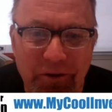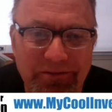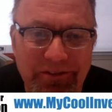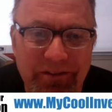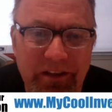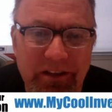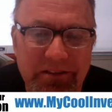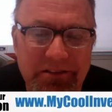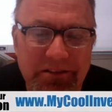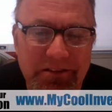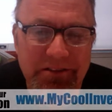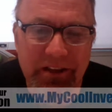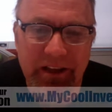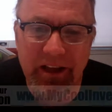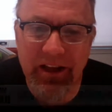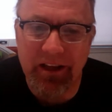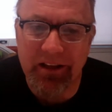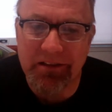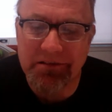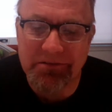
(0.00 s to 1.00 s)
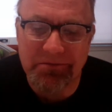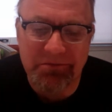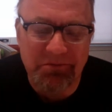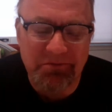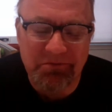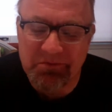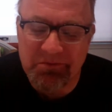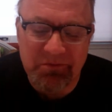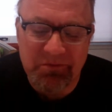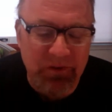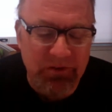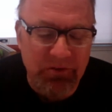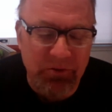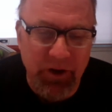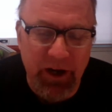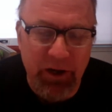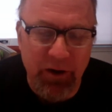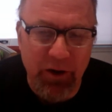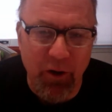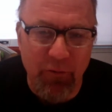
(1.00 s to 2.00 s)
it's uh,
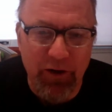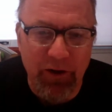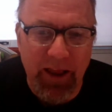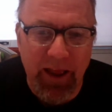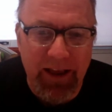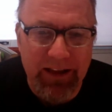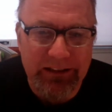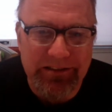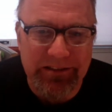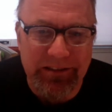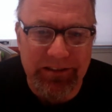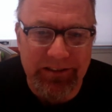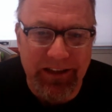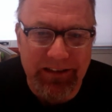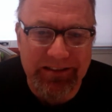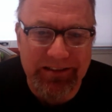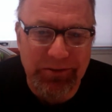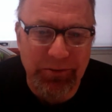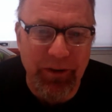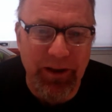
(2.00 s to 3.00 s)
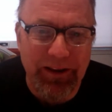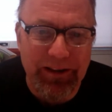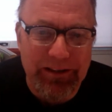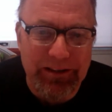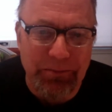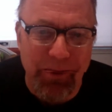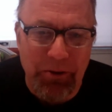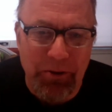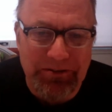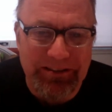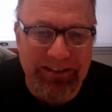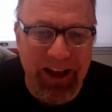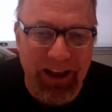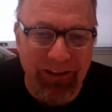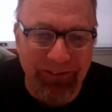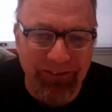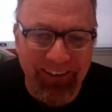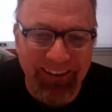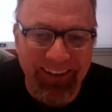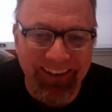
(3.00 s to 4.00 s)
green overcast. And you're probably you're
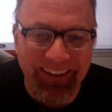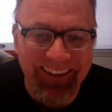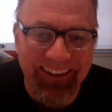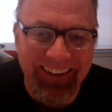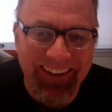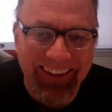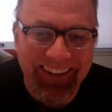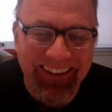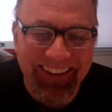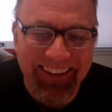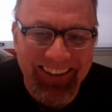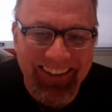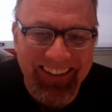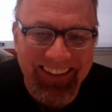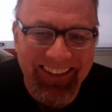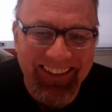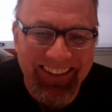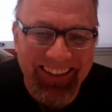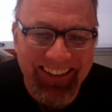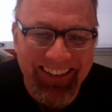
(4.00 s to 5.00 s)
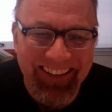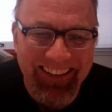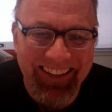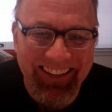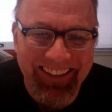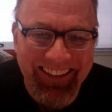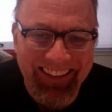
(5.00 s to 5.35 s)
probably a Leaf fan too, aren't you?